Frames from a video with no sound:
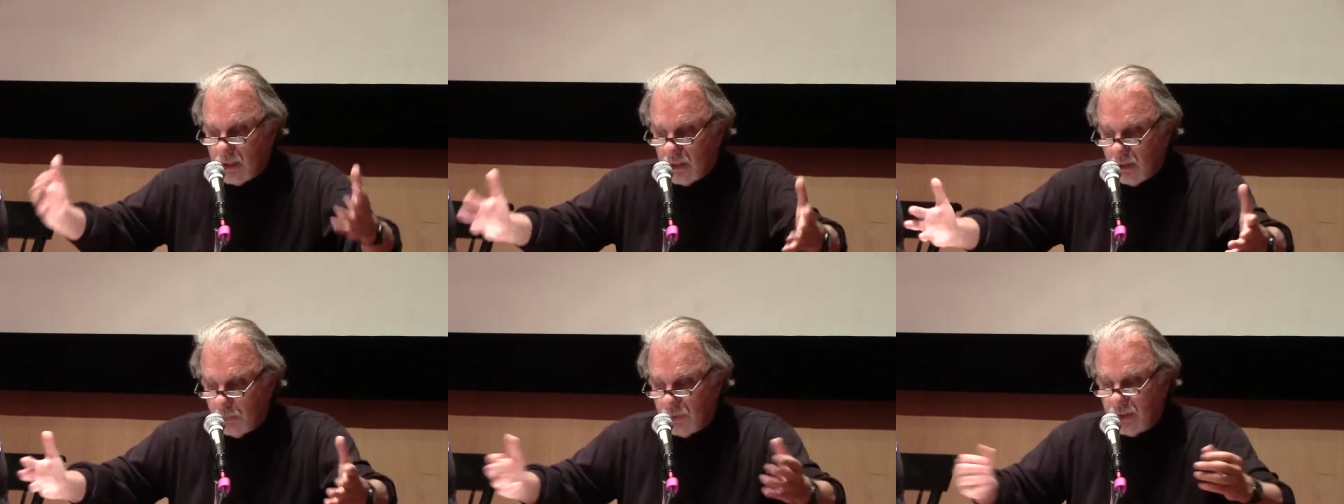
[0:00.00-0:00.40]

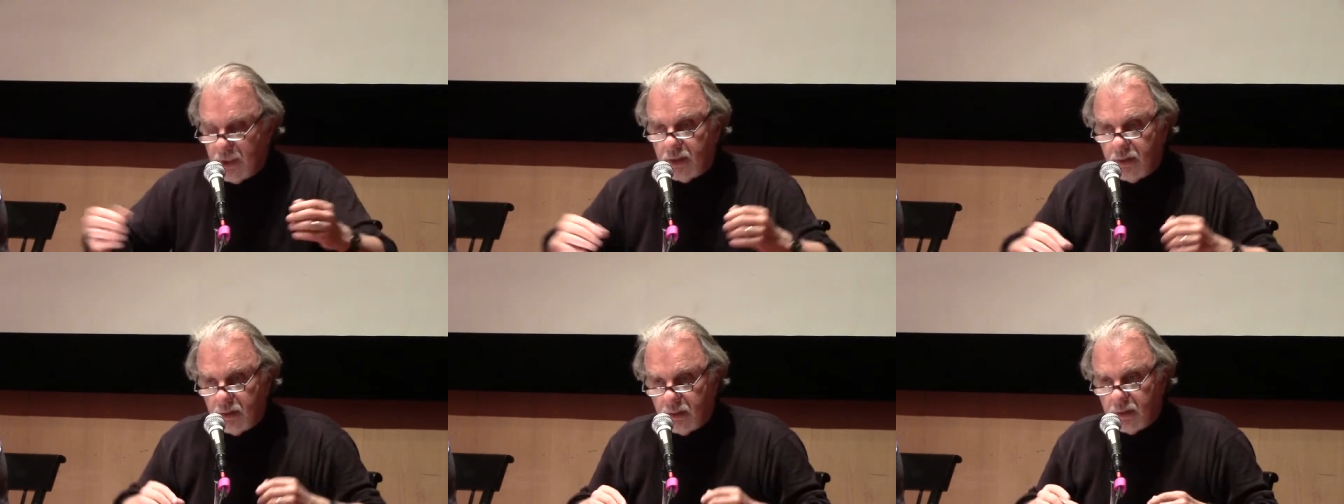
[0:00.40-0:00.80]
in a
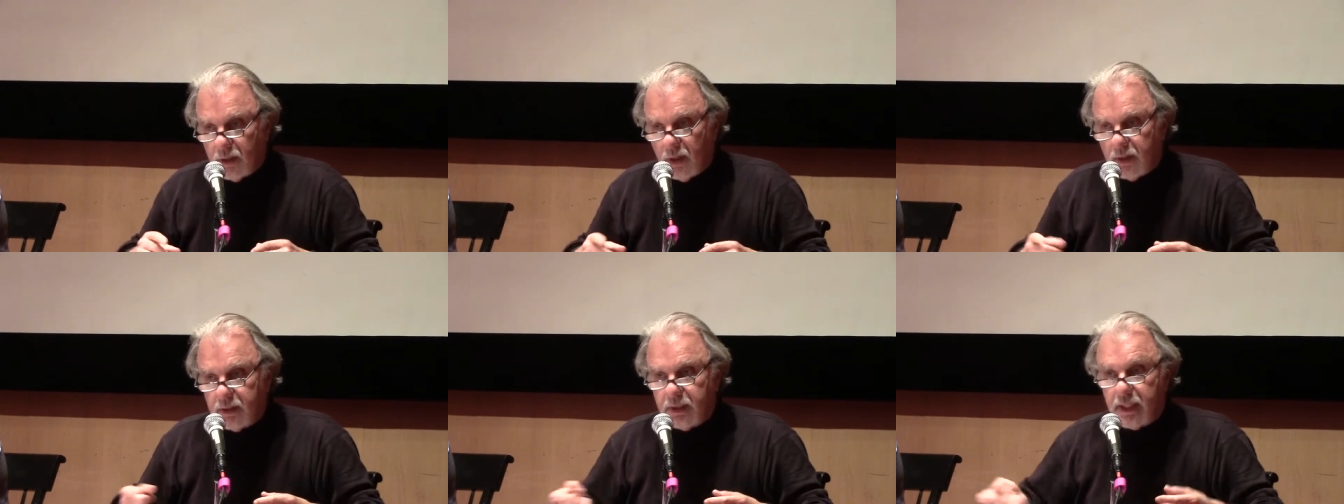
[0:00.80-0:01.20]
particular
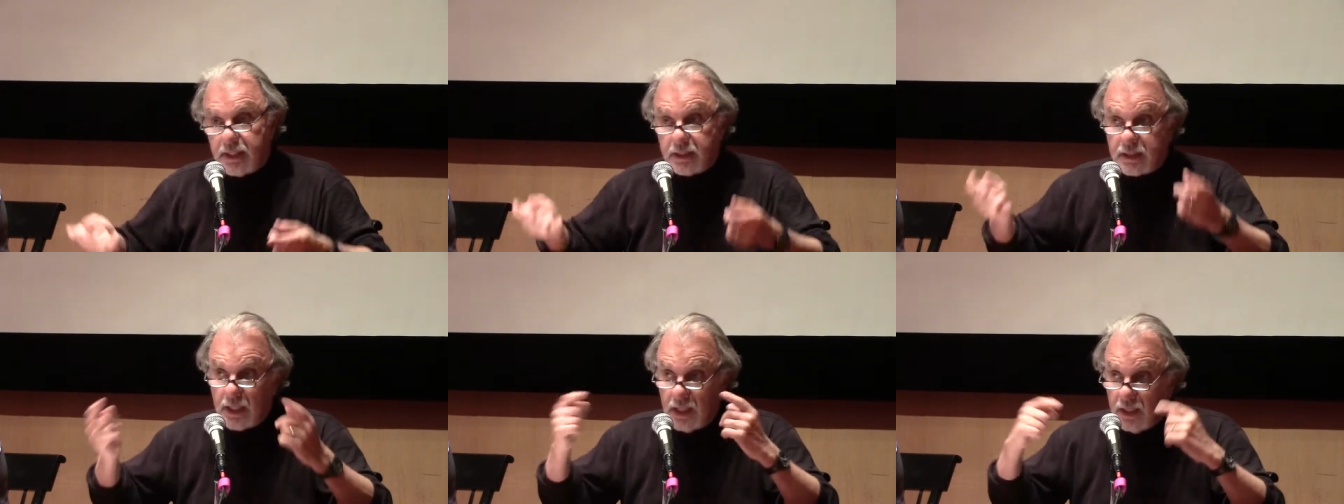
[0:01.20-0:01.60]

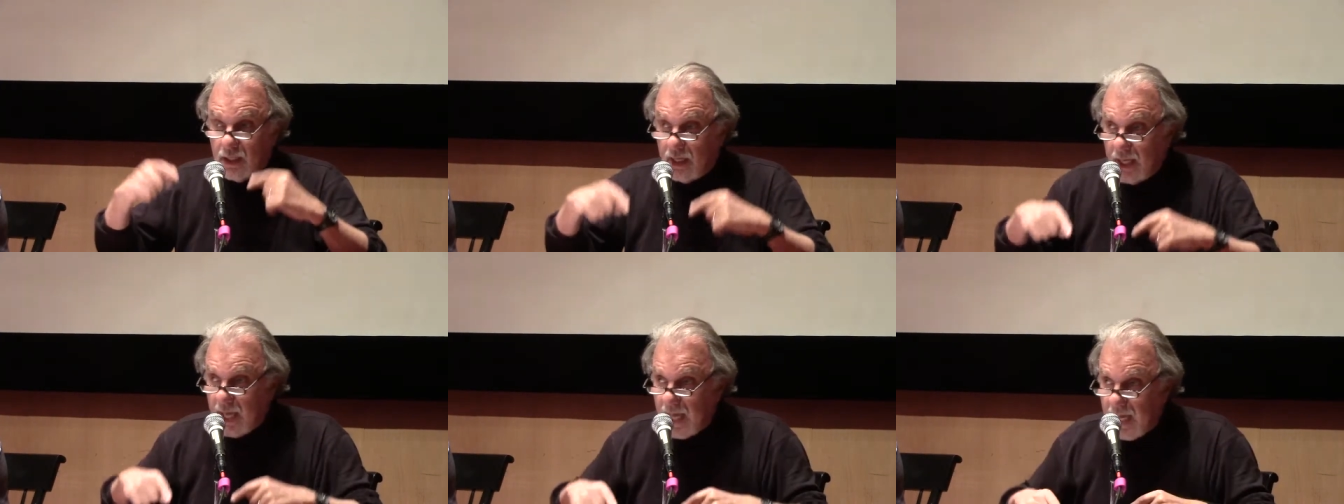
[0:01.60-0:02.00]
context,
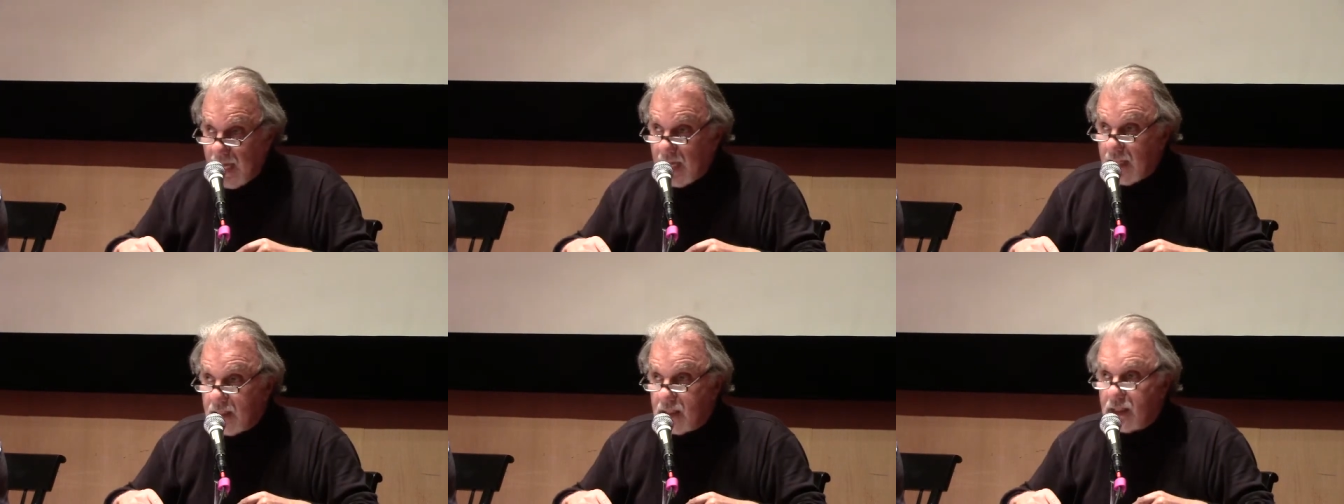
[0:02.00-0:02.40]

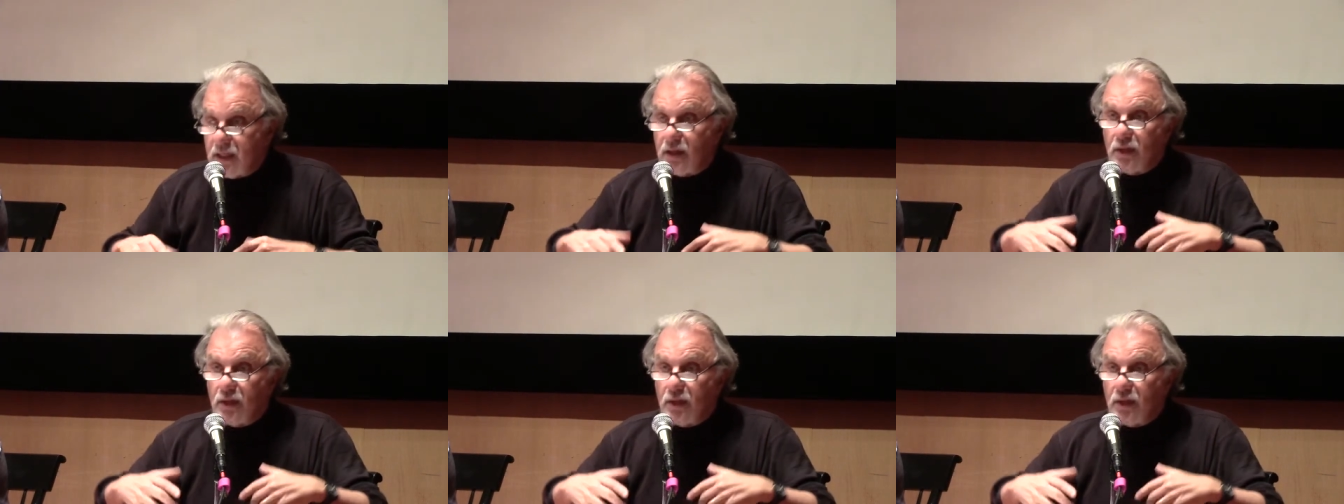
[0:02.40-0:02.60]
and